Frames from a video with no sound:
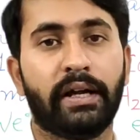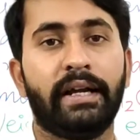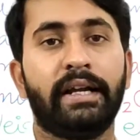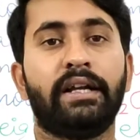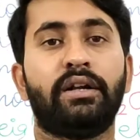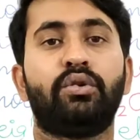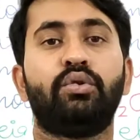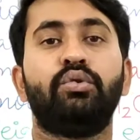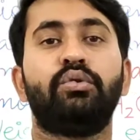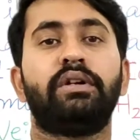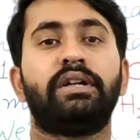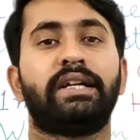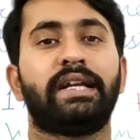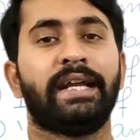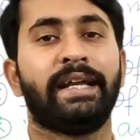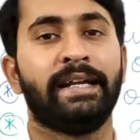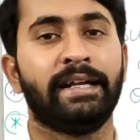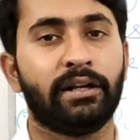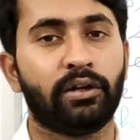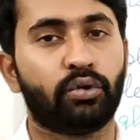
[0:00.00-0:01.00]
into
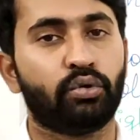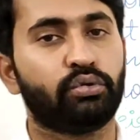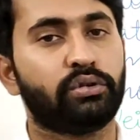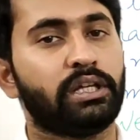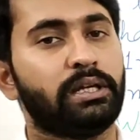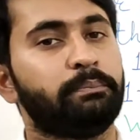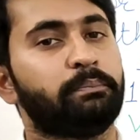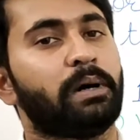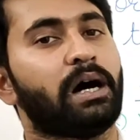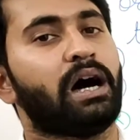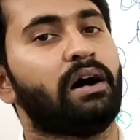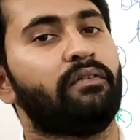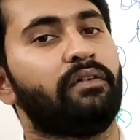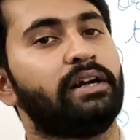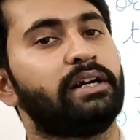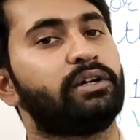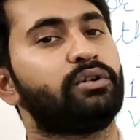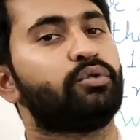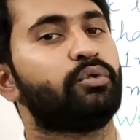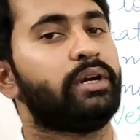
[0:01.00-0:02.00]
10 to the
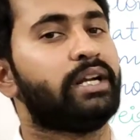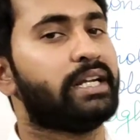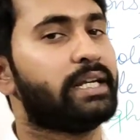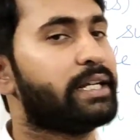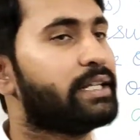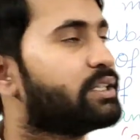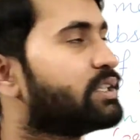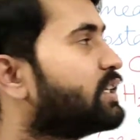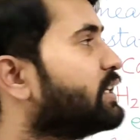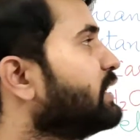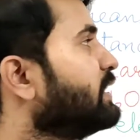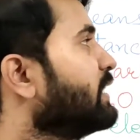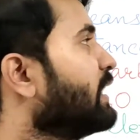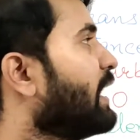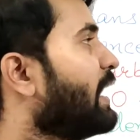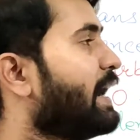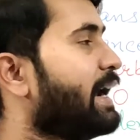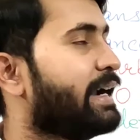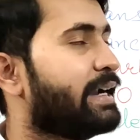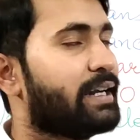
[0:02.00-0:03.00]
power 23
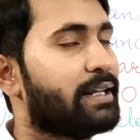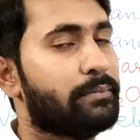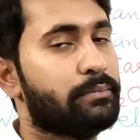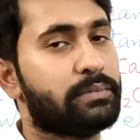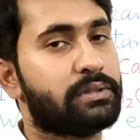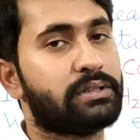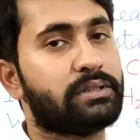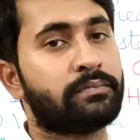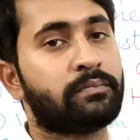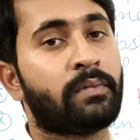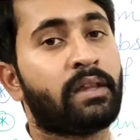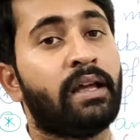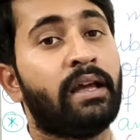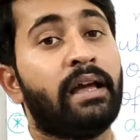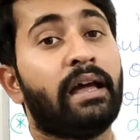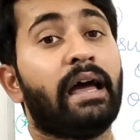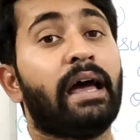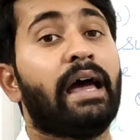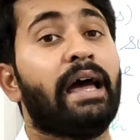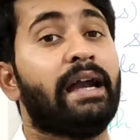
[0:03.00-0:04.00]
atoms.
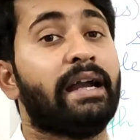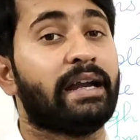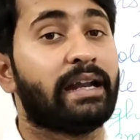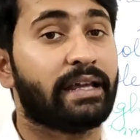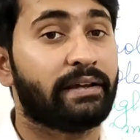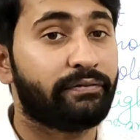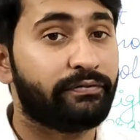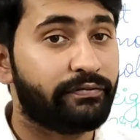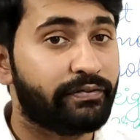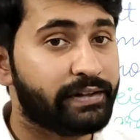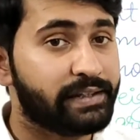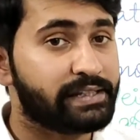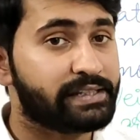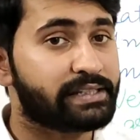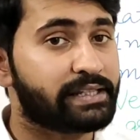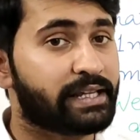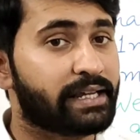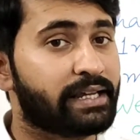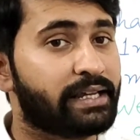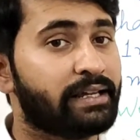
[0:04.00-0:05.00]
And if we
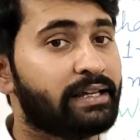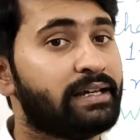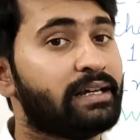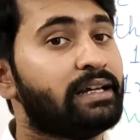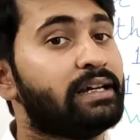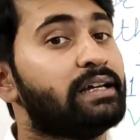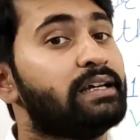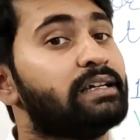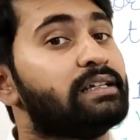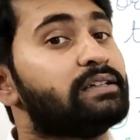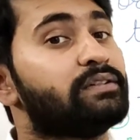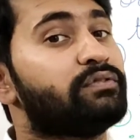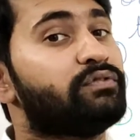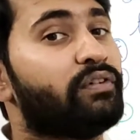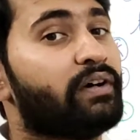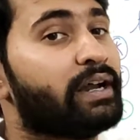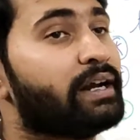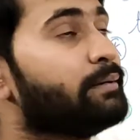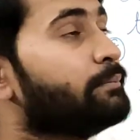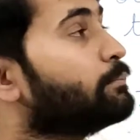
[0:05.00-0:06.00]
say
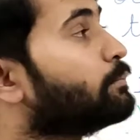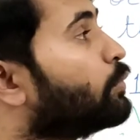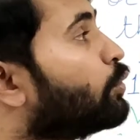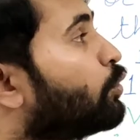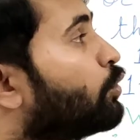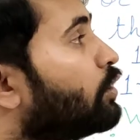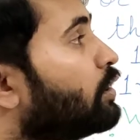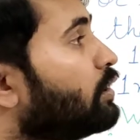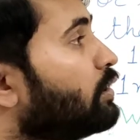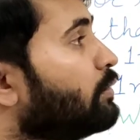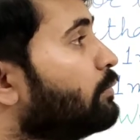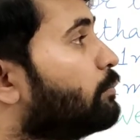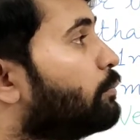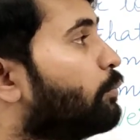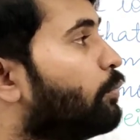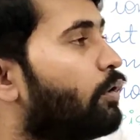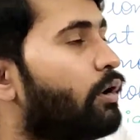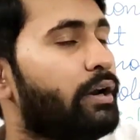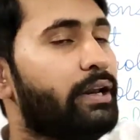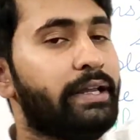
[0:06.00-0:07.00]
1 mole
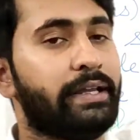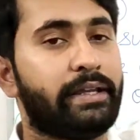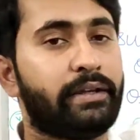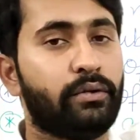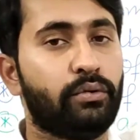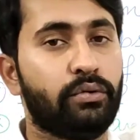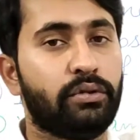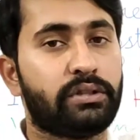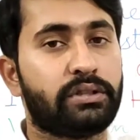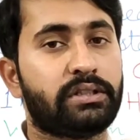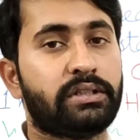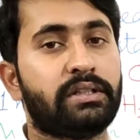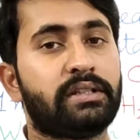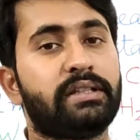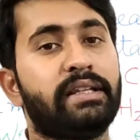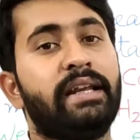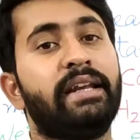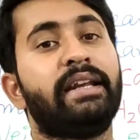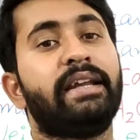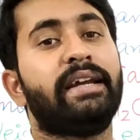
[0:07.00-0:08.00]
molecules,
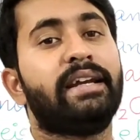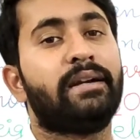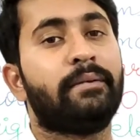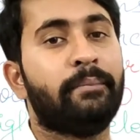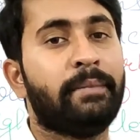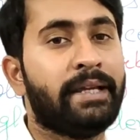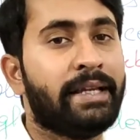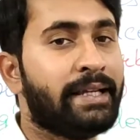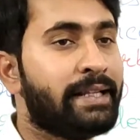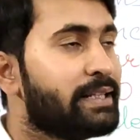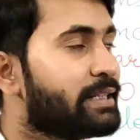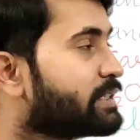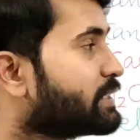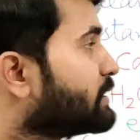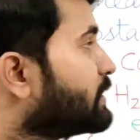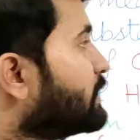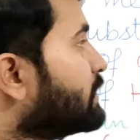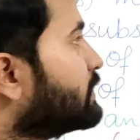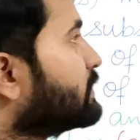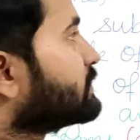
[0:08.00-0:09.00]
then it means
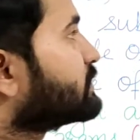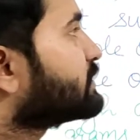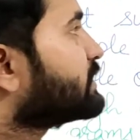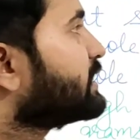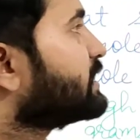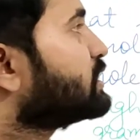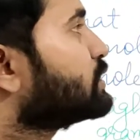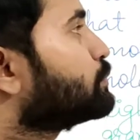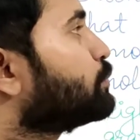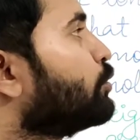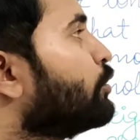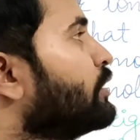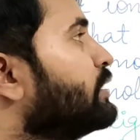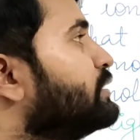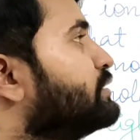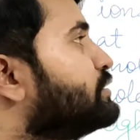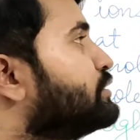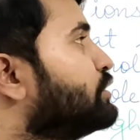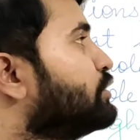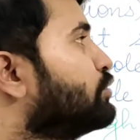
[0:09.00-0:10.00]

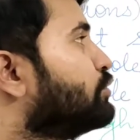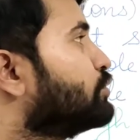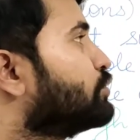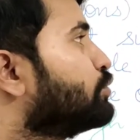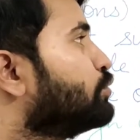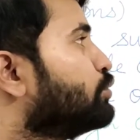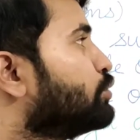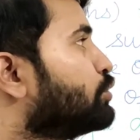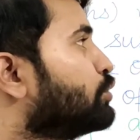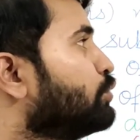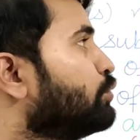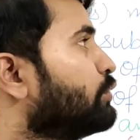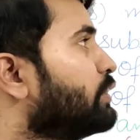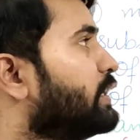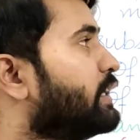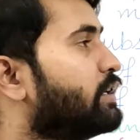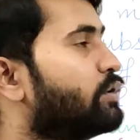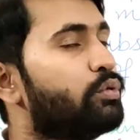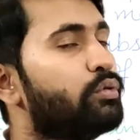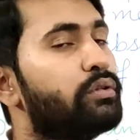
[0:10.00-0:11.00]
6.022
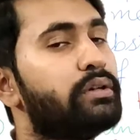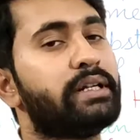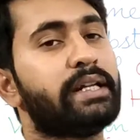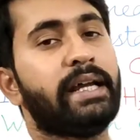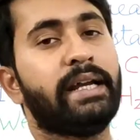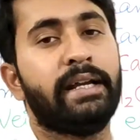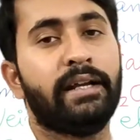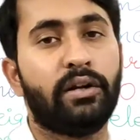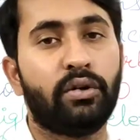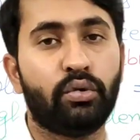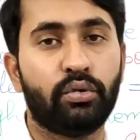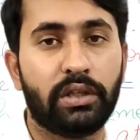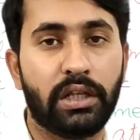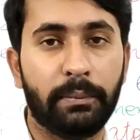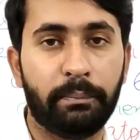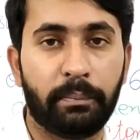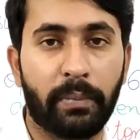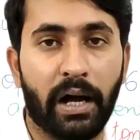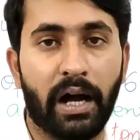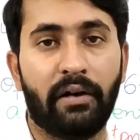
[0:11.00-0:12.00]
into 10 to the
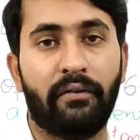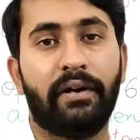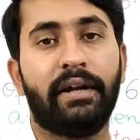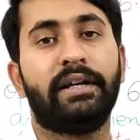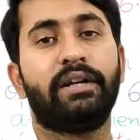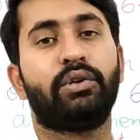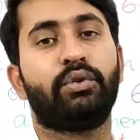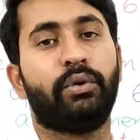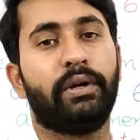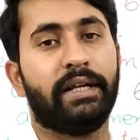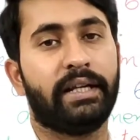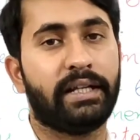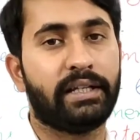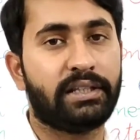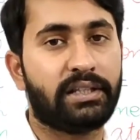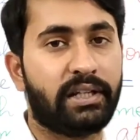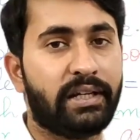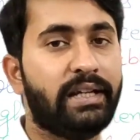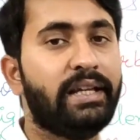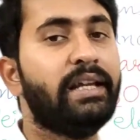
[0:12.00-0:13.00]
power
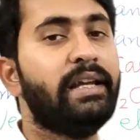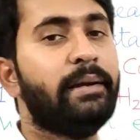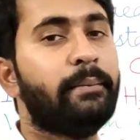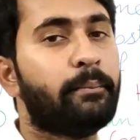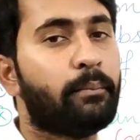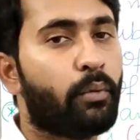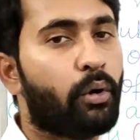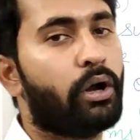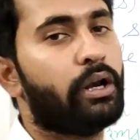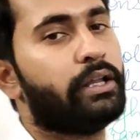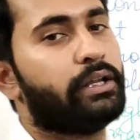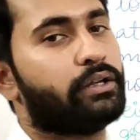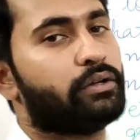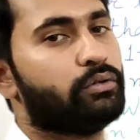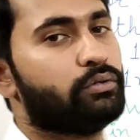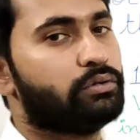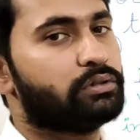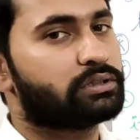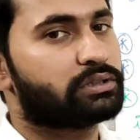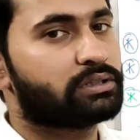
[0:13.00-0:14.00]
23
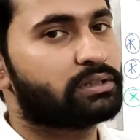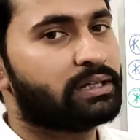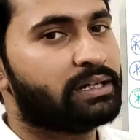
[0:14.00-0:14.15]
molecules.